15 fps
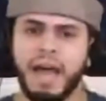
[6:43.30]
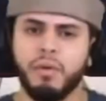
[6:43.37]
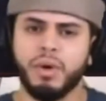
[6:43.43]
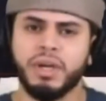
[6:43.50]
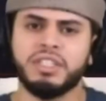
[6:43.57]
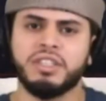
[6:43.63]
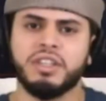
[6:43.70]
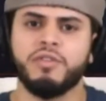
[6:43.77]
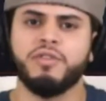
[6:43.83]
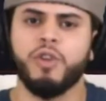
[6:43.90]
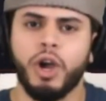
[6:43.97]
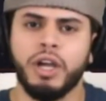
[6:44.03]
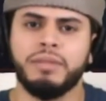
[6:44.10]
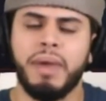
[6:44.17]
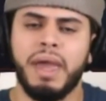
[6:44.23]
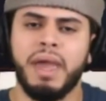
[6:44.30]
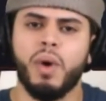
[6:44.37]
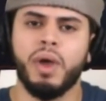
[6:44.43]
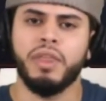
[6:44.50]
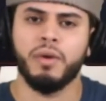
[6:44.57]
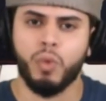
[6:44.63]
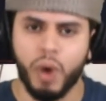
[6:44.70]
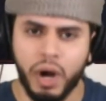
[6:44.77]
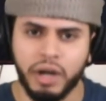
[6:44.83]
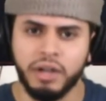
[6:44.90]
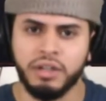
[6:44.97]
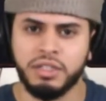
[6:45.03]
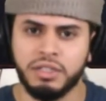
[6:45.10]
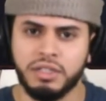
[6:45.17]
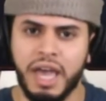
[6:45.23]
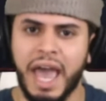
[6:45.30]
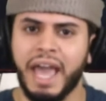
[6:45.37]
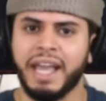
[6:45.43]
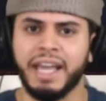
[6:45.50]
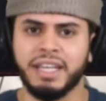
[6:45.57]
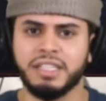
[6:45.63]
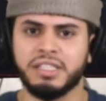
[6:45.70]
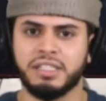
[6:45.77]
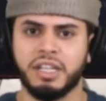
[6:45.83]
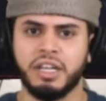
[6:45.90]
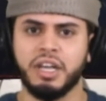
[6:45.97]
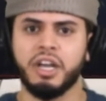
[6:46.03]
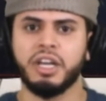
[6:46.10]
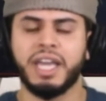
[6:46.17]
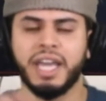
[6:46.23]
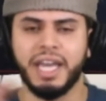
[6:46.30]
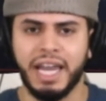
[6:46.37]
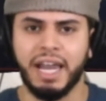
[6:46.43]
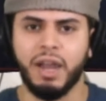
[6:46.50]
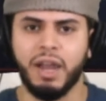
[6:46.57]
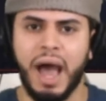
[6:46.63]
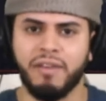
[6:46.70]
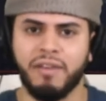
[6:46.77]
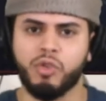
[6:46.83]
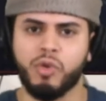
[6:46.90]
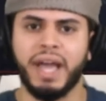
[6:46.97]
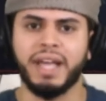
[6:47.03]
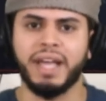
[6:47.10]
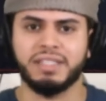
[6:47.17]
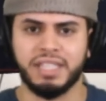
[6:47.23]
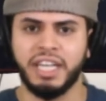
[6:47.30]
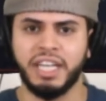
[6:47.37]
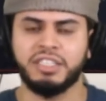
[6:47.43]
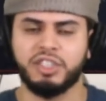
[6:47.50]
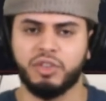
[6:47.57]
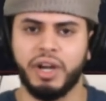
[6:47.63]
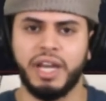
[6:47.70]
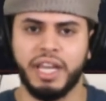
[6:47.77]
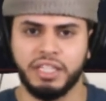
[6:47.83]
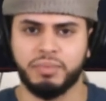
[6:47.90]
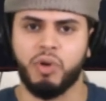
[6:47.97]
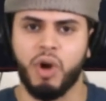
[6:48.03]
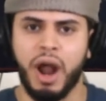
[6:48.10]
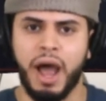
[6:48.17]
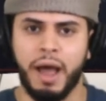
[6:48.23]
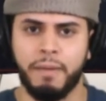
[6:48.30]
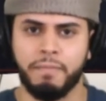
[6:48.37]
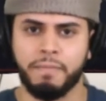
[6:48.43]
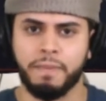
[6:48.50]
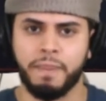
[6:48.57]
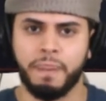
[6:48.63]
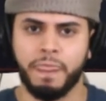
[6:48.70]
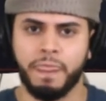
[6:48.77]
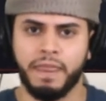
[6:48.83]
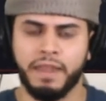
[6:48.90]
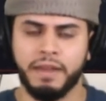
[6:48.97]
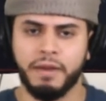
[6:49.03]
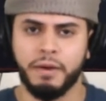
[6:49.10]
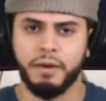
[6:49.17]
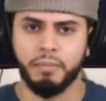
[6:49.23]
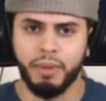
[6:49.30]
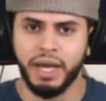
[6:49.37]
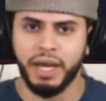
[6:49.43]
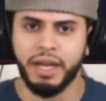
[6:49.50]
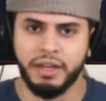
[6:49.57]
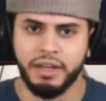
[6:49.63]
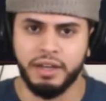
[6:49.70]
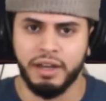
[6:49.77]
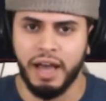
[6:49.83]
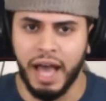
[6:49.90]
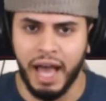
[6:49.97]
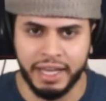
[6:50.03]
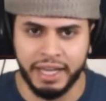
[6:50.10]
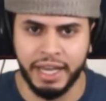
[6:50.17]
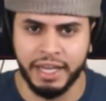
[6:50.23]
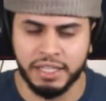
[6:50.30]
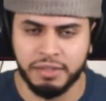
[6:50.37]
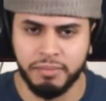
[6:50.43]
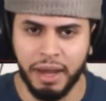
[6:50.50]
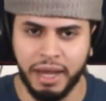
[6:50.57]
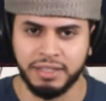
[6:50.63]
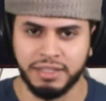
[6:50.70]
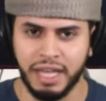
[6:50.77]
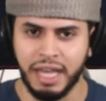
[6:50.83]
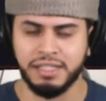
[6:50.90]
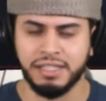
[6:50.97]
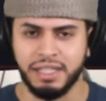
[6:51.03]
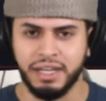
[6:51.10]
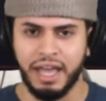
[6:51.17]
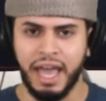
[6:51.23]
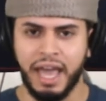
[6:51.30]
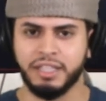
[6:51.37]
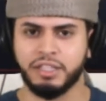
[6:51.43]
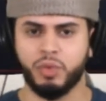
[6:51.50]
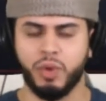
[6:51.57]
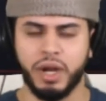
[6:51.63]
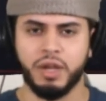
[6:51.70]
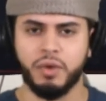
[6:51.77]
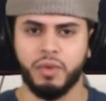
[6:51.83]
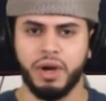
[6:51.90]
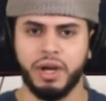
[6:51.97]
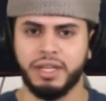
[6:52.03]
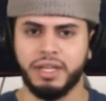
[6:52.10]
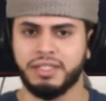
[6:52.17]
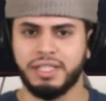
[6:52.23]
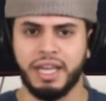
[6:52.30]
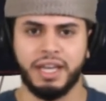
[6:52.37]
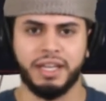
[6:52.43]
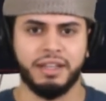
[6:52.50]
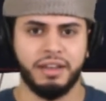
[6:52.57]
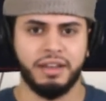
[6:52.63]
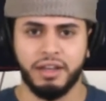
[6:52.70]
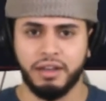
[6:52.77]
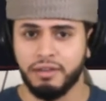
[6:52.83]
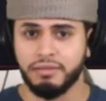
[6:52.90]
That was Floyd Mayweather worse against Canelo Alvarez entering his prime. But I guess Mike Tyson at 21, he said,